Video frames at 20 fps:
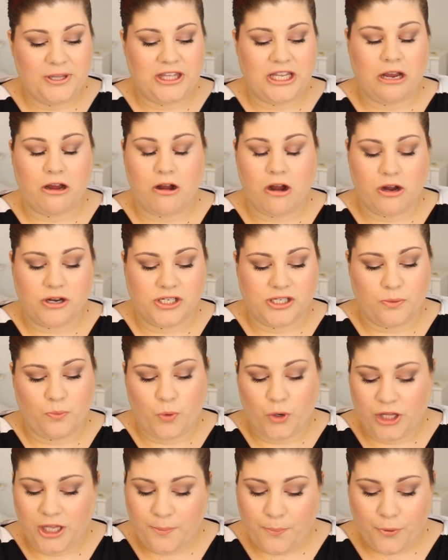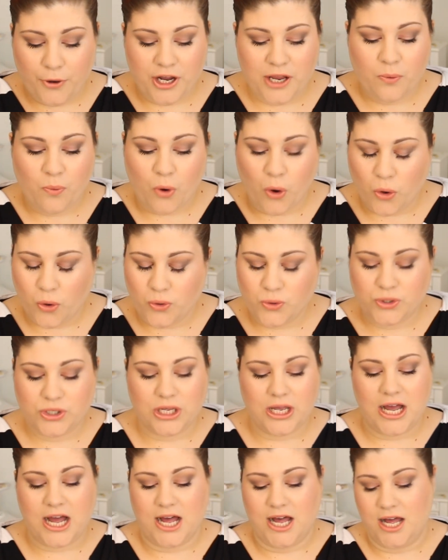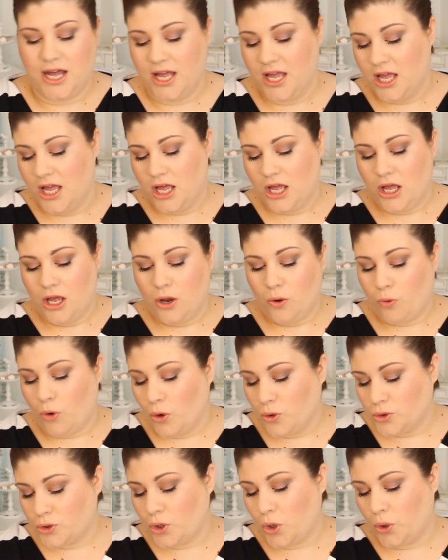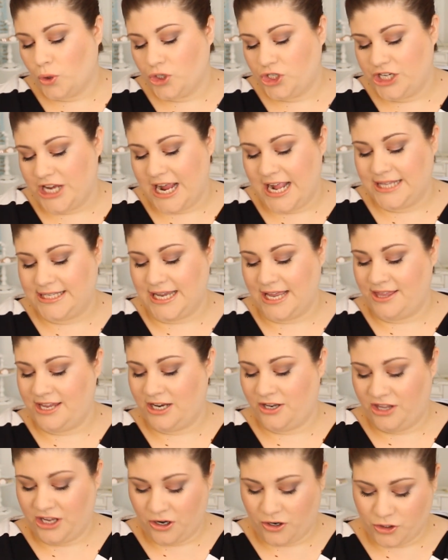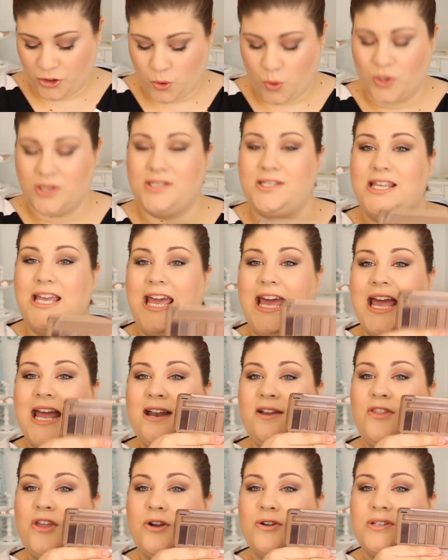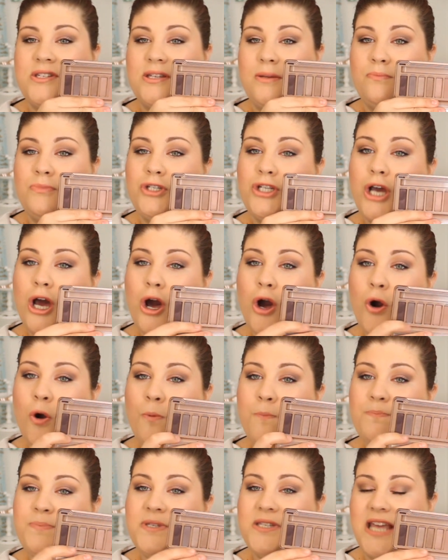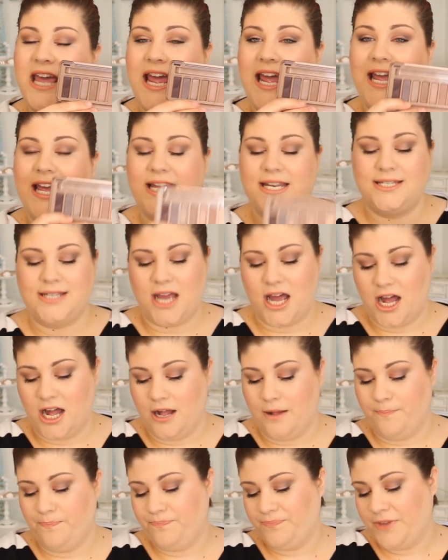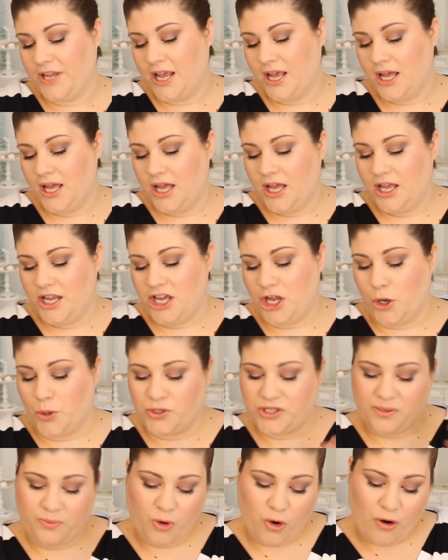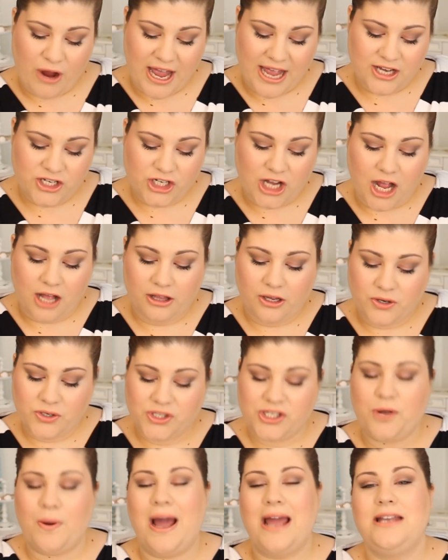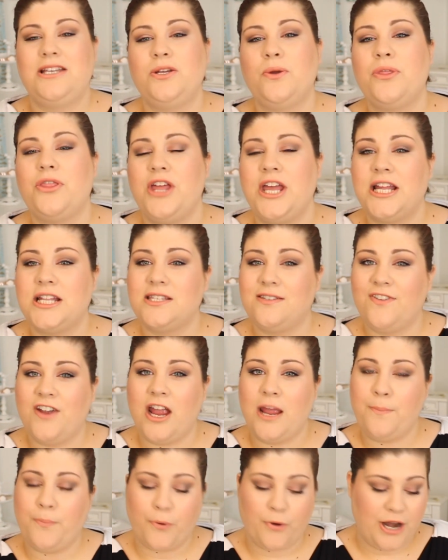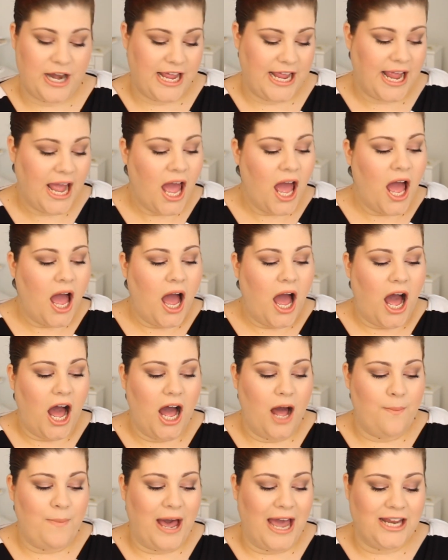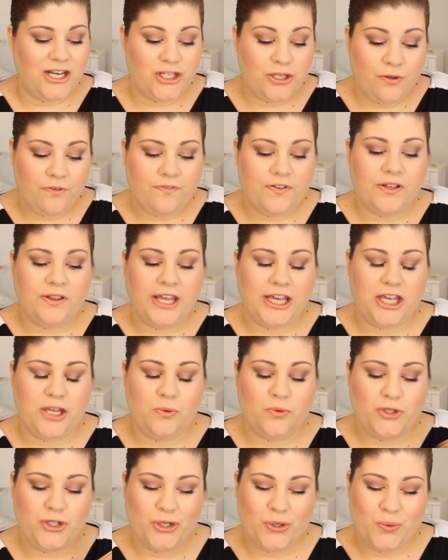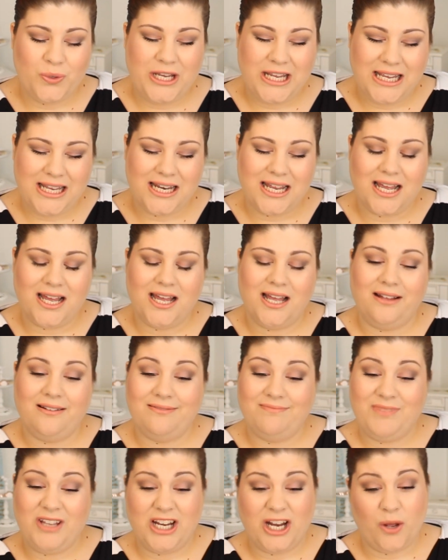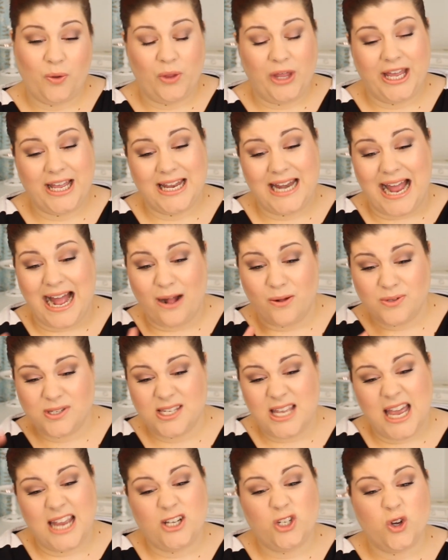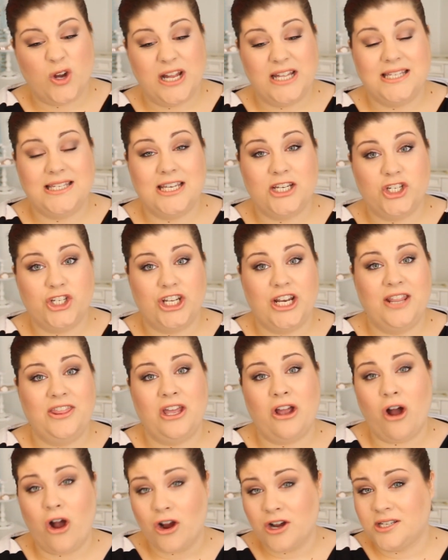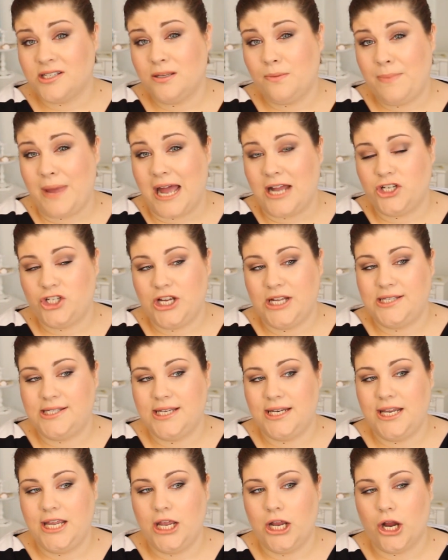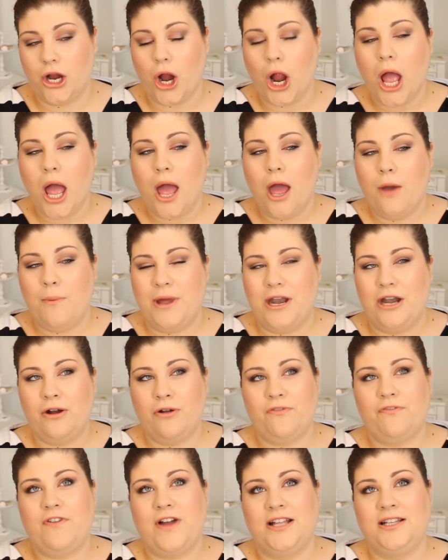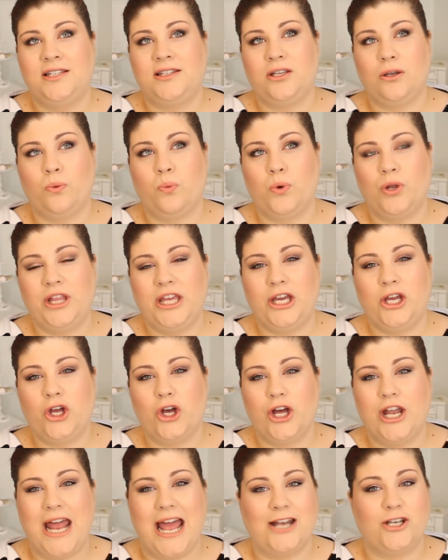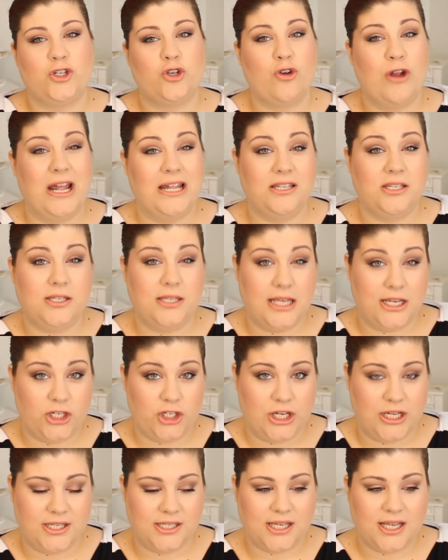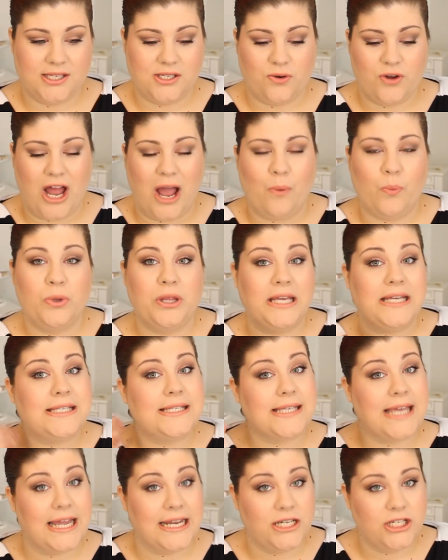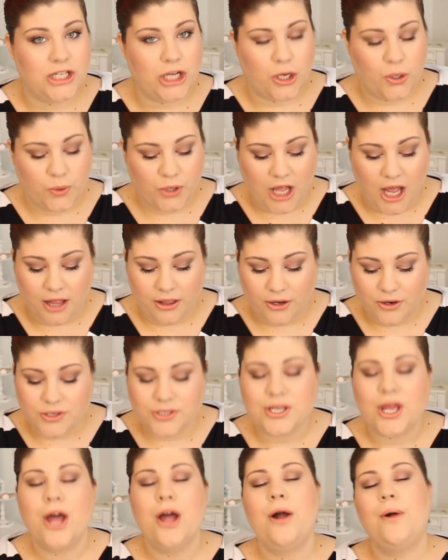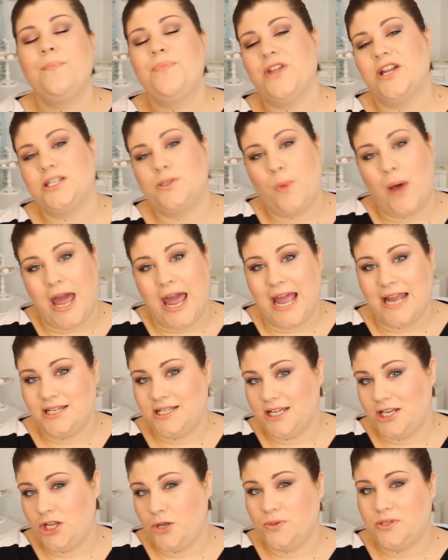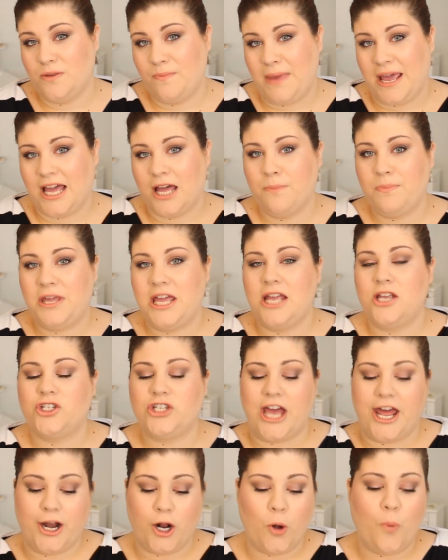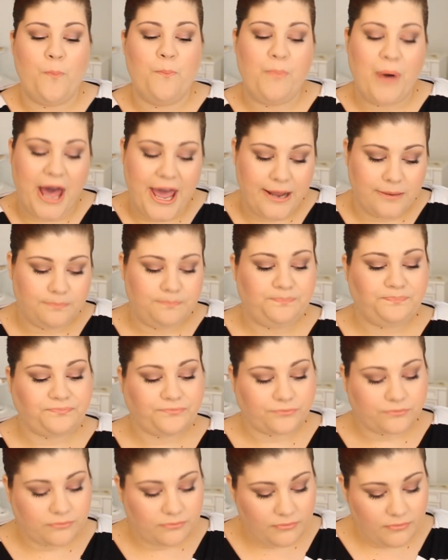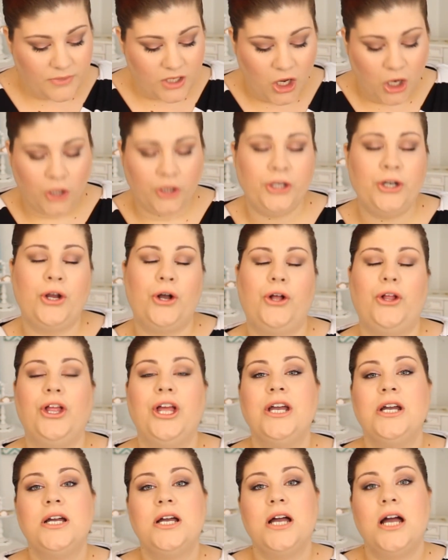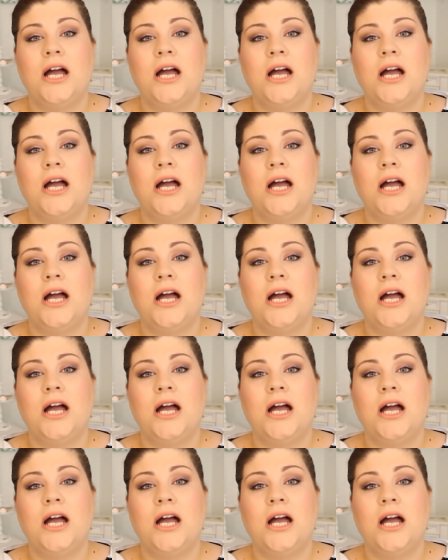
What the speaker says: but there are some really pretty rose gold shades, and then there towards the end there's some taupes and you know, some grayish colors. So I do think it's very pretty. I do feel like you do need, you know, like an outside transition. There are some matte shades in here, but I don't find that they're really good at transitions because they're not really skin tone colors. That's why I did use a Makeup Geek shadow. But all in all,